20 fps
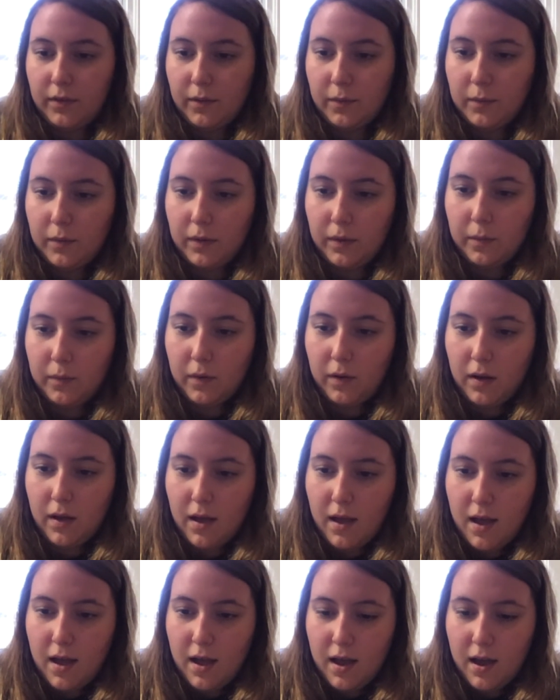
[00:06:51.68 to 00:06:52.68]
we will
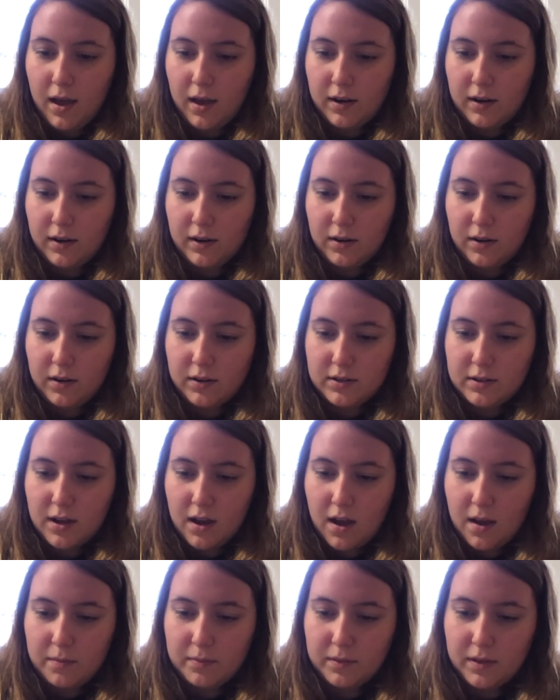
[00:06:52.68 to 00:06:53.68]
add in our
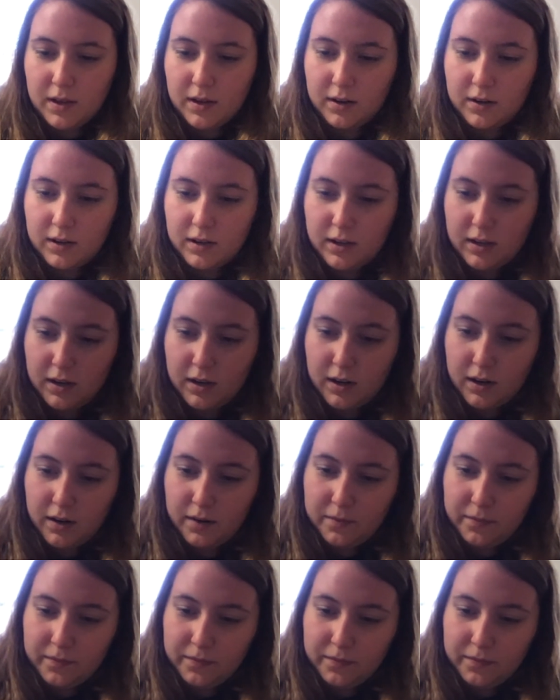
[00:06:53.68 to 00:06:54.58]
top layer here.